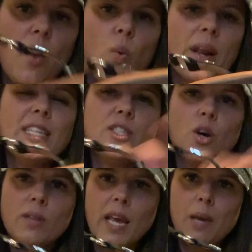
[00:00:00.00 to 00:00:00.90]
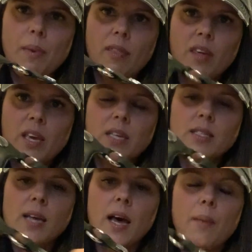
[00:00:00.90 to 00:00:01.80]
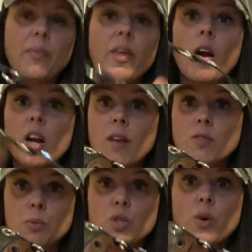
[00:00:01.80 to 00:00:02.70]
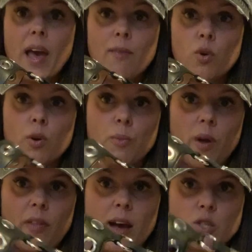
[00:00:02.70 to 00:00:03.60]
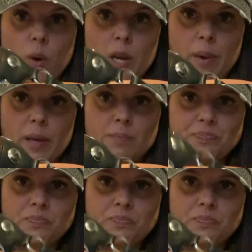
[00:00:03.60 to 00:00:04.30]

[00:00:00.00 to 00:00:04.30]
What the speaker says: What I don't like about these, they are comfortable too. I have worn them around the house quite a bit.